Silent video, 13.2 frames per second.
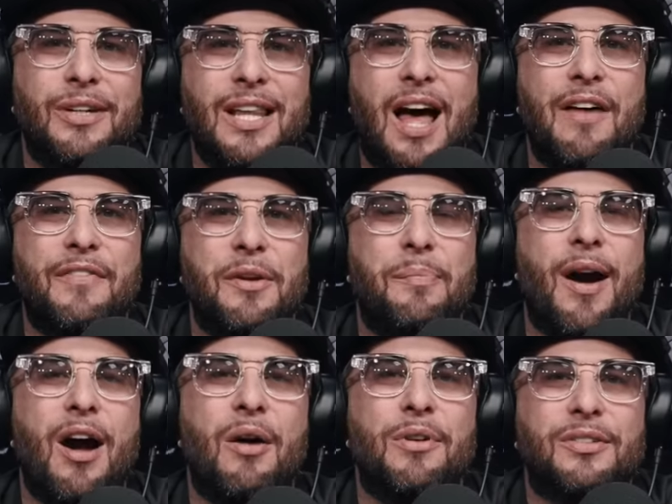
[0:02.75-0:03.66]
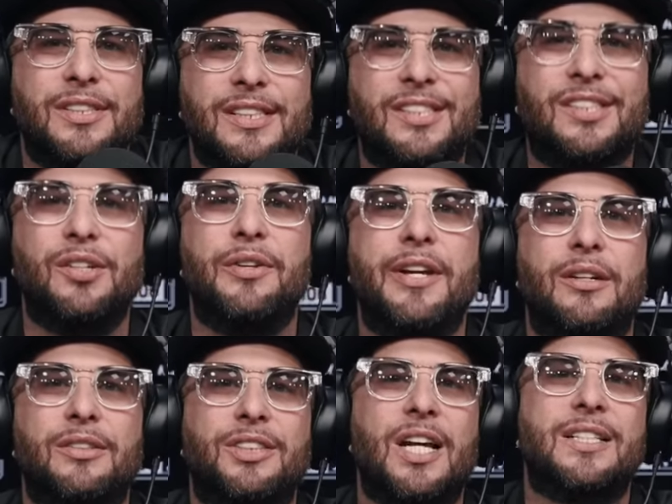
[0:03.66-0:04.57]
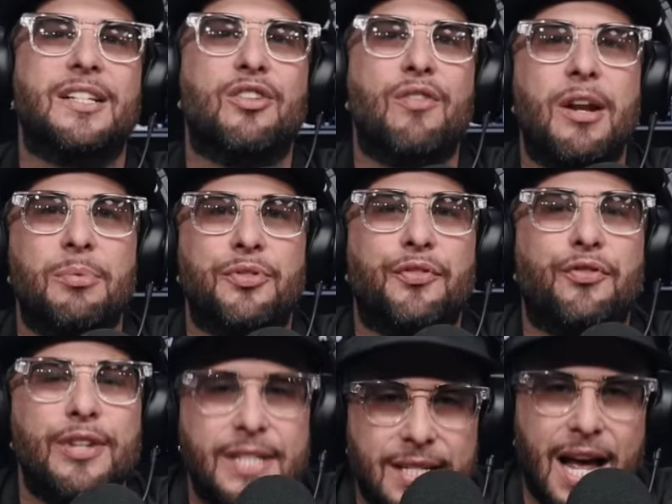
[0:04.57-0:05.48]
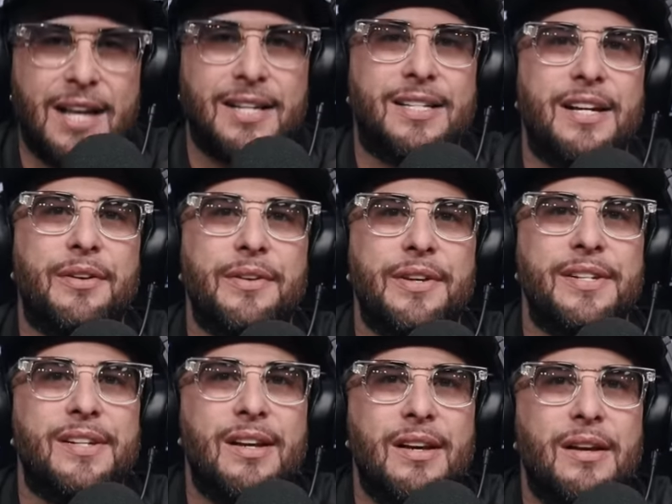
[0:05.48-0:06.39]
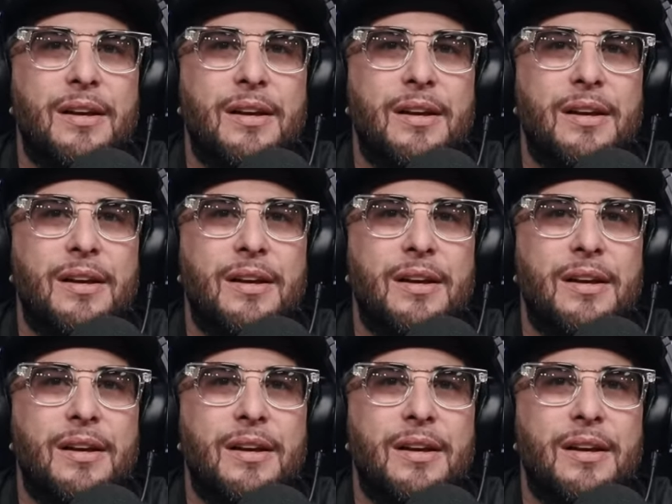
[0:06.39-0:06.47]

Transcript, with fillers: We live in the Power 106 studios, Justin Credible's freestyle series.